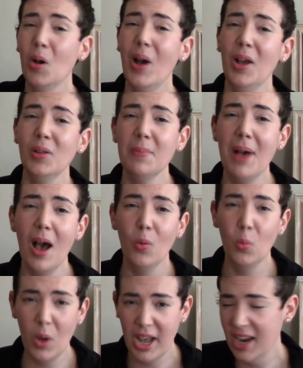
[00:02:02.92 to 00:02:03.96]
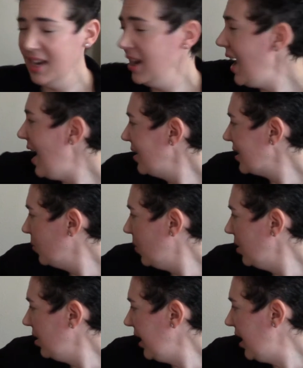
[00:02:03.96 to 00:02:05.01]
I only bought one Alice in
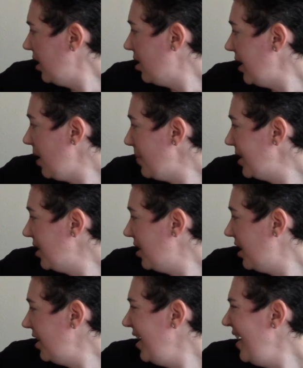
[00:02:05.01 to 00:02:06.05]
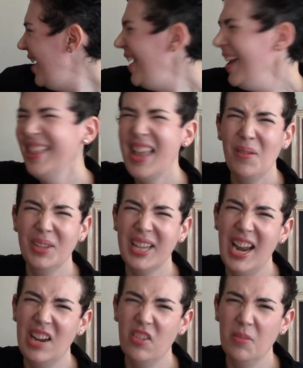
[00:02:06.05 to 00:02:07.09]
Wonderland on Amazon and that was
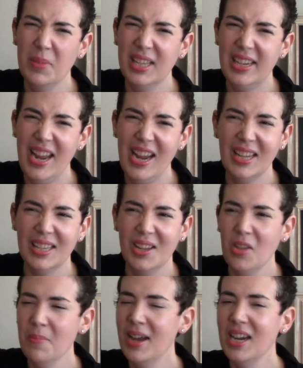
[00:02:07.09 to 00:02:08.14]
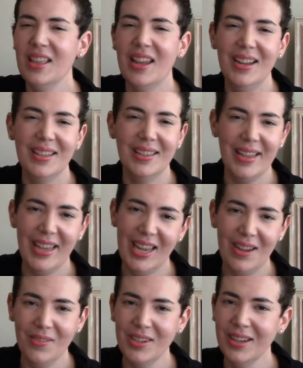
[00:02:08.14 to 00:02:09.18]
kind of a mistake. So the money that I
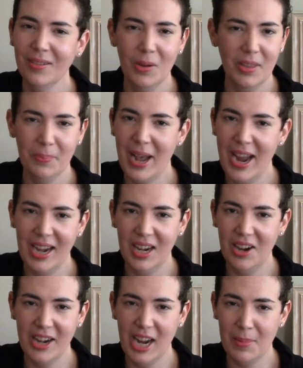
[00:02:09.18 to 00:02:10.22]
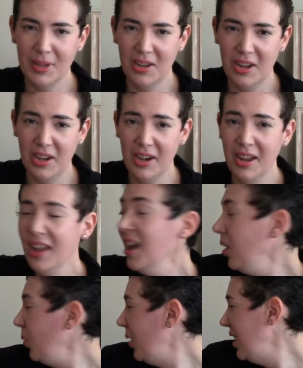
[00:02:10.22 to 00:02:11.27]
saved with buying it on Amazon
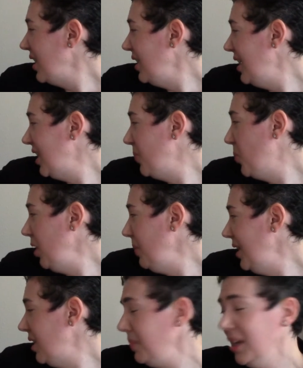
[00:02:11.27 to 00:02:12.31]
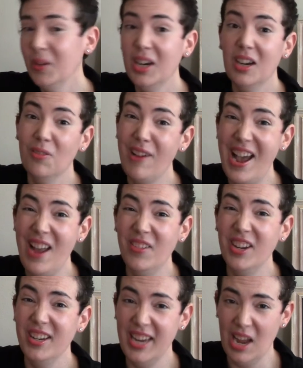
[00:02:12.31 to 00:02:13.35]
was a disappointment to me when it
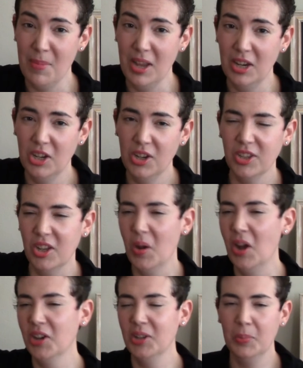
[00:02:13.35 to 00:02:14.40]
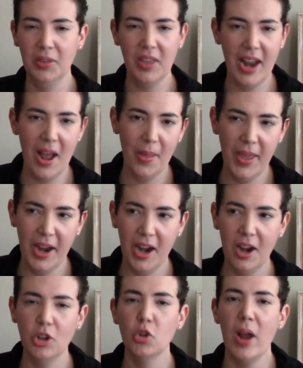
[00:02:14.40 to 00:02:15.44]
arrived damaged. So I'll just put that out
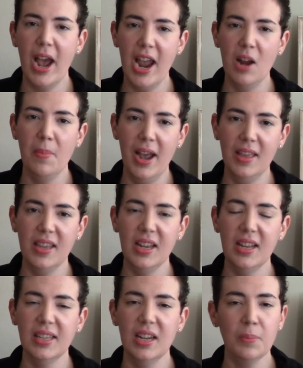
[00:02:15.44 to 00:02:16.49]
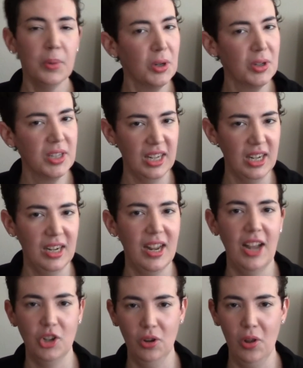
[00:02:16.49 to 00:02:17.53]
there. Try to buy these in person
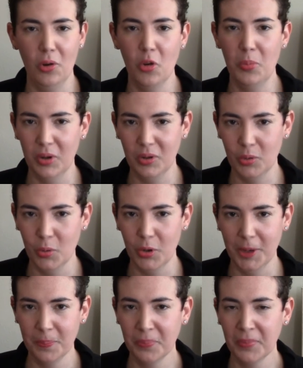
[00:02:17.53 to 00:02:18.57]
at your local bookstore.